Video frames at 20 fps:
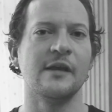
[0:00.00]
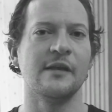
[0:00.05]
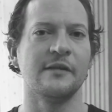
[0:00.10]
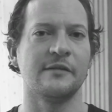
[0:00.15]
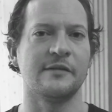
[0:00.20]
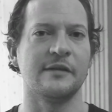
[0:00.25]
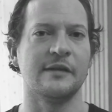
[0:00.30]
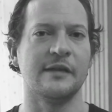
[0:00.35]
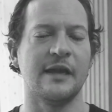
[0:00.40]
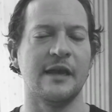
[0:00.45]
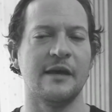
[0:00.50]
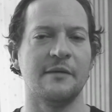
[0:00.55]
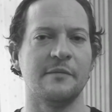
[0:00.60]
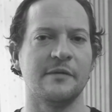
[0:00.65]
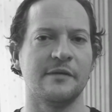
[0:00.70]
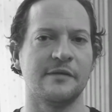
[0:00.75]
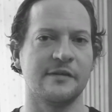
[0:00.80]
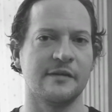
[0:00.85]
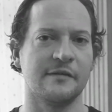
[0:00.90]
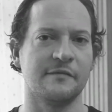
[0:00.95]
to allow
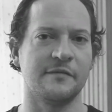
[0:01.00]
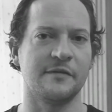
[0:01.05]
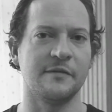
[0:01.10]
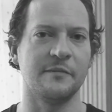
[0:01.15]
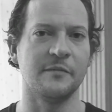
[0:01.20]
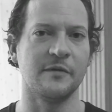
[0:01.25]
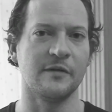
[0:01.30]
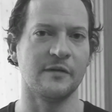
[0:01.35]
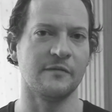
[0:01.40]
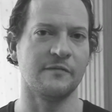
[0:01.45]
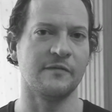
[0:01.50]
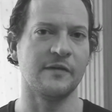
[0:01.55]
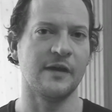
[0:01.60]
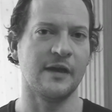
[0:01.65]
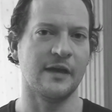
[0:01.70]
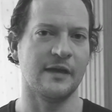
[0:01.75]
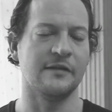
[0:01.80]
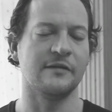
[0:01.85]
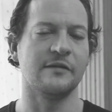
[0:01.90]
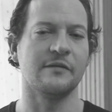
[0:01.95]
myself to move
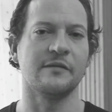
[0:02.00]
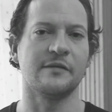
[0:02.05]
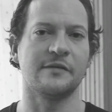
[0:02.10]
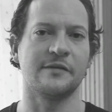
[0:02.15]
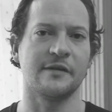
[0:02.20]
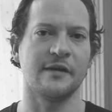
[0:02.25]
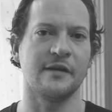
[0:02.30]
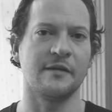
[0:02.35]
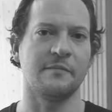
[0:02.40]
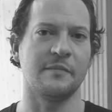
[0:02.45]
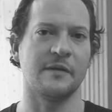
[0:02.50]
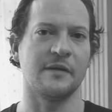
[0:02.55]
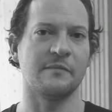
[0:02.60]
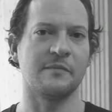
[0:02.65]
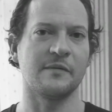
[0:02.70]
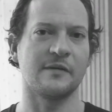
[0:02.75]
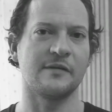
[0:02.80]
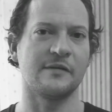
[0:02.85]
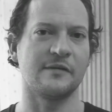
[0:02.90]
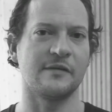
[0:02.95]
and do a side bend,
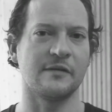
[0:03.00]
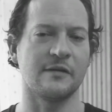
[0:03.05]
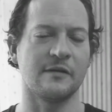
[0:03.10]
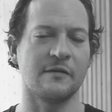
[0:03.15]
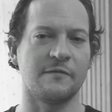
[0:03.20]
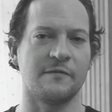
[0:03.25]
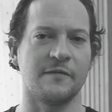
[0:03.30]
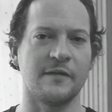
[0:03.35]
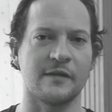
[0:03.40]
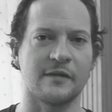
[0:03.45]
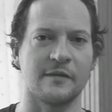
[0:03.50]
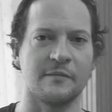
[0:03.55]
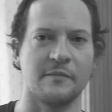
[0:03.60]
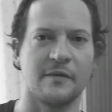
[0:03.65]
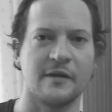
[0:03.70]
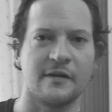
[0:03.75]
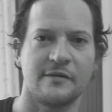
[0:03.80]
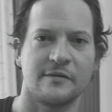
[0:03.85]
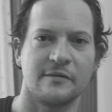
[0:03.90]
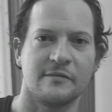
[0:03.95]
because you got to think the
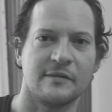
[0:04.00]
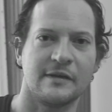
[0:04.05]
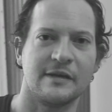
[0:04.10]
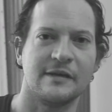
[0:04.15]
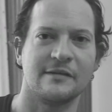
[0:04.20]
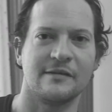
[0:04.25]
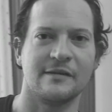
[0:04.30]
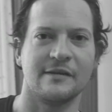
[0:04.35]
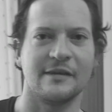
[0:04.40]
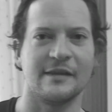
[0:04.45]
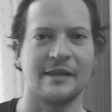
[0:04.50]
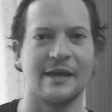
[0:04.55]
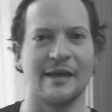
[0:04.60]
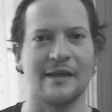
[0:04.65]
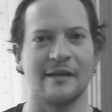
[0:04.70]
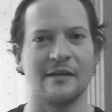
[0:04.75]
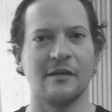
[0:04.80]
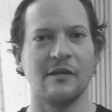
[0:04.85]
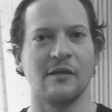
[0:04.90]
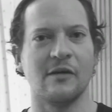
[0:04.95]
muscle isn't
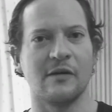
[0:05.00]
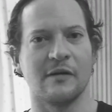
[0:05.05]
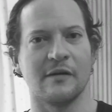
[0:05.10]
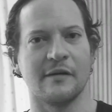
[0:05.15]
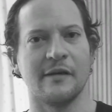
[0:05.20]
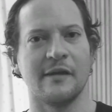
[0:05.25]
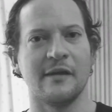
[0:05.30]
that long.